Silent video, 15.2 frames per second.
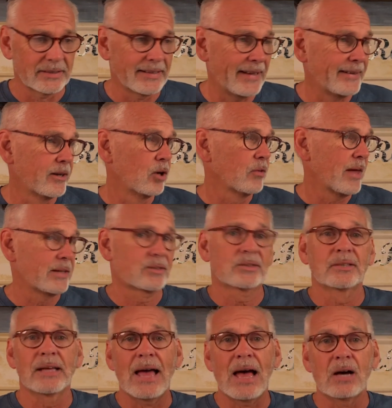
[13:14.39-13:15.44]
and they know
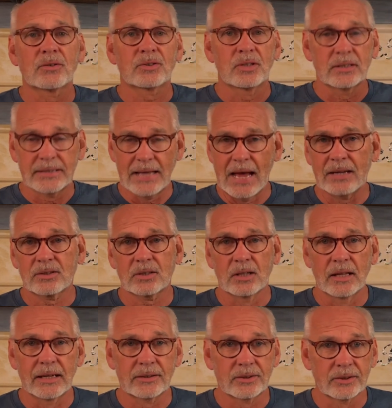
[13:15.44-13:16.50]
that's the house of the tax
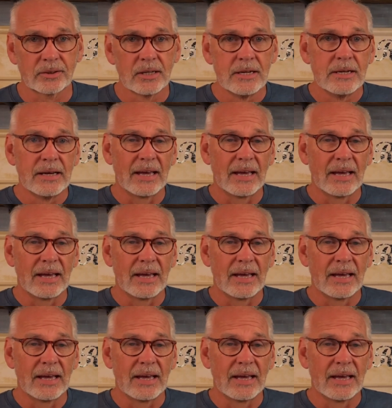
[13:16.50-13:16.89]
collector,